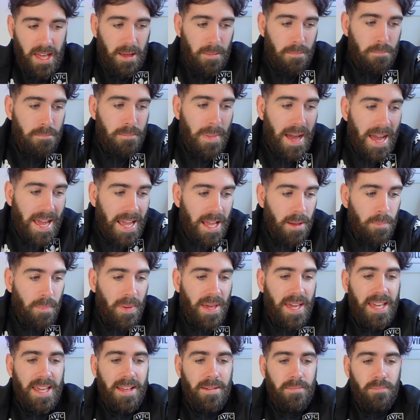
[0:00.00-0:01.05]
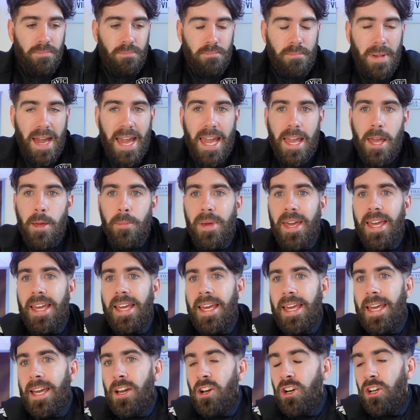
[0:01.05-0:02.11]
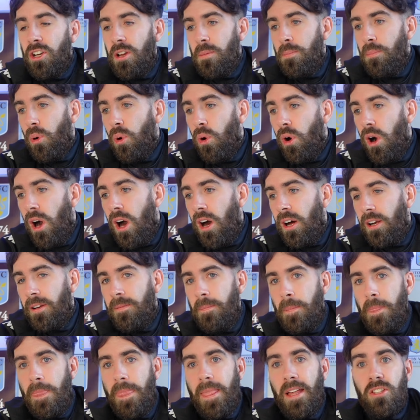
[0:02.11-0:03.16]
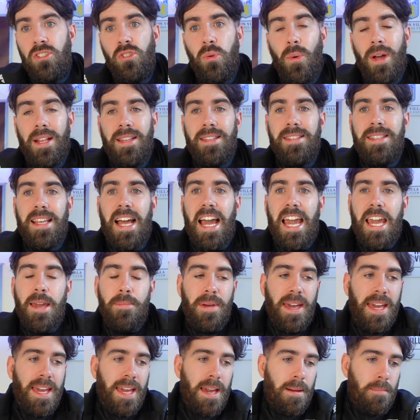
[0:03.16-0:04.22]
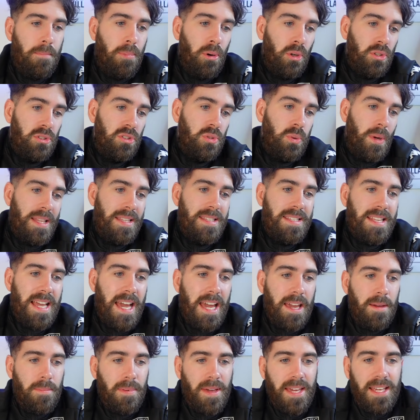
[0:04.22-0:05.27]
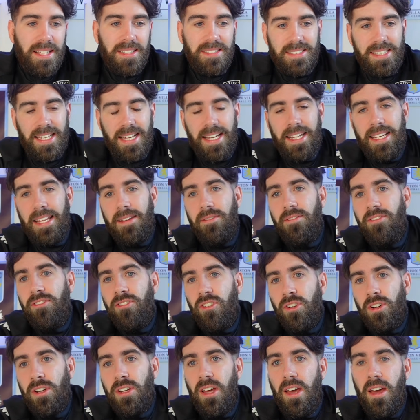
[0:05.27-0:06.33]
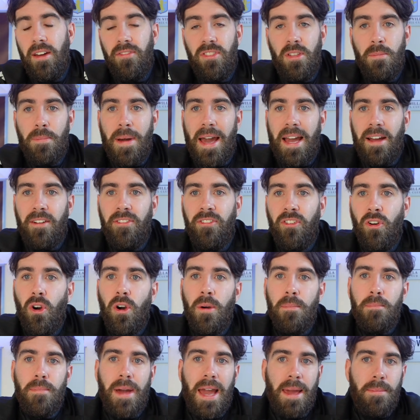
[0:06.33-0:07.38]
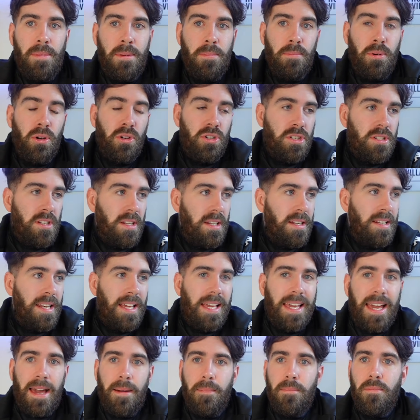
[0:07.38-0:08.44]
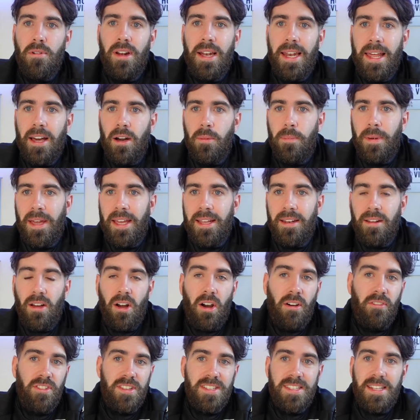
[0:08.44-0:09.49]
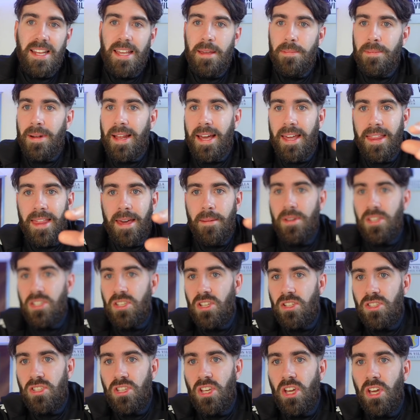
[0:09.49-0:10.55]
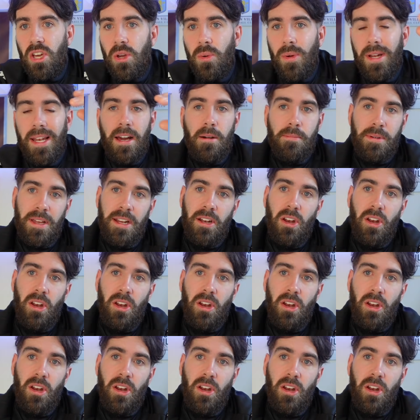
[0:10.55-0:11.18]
maybe he could have brought on Twanzebe and put Twanzebe sitting in front of the back four and maybe push Nakamba a little bit, obviously play them as a two, a little bit